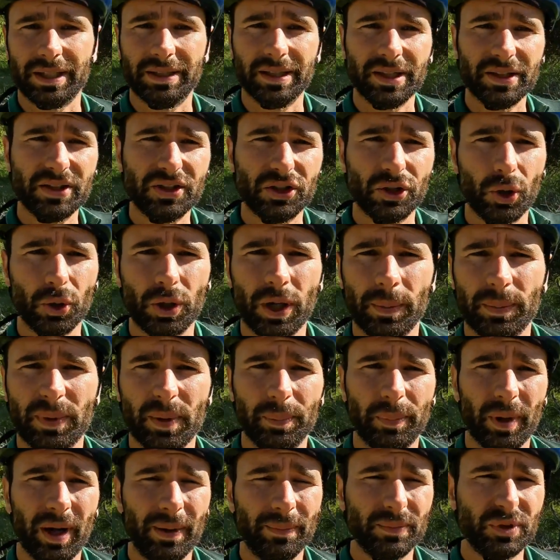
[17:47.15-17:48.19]
It does soak up the
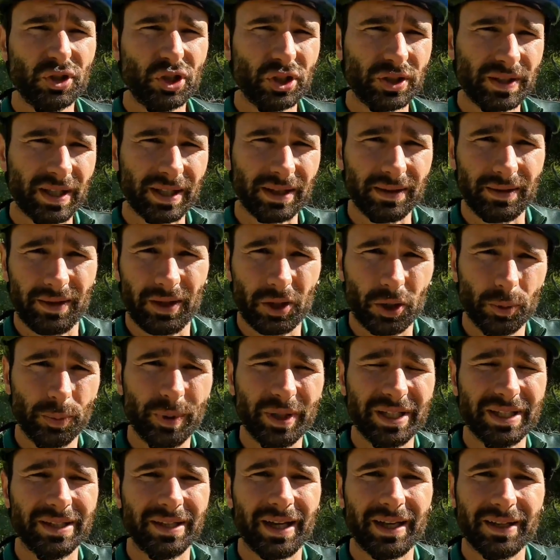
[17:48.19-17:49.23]
bumps just a little
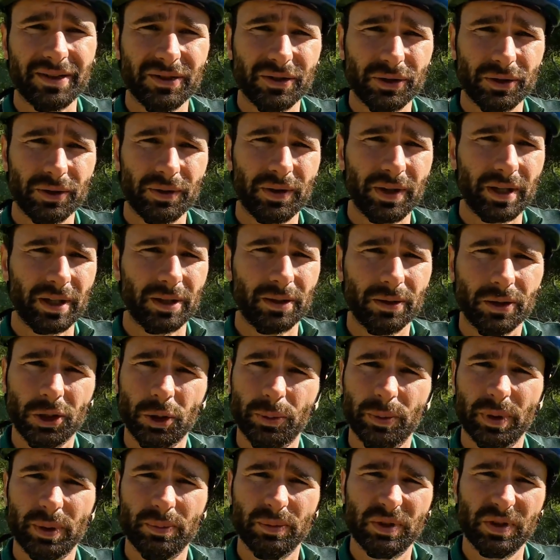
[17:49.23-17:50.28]
bit nicer than an
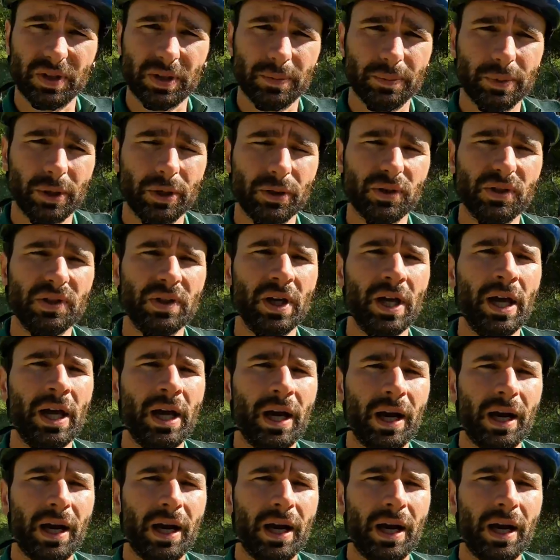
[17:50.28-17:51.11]
aluminum seat post.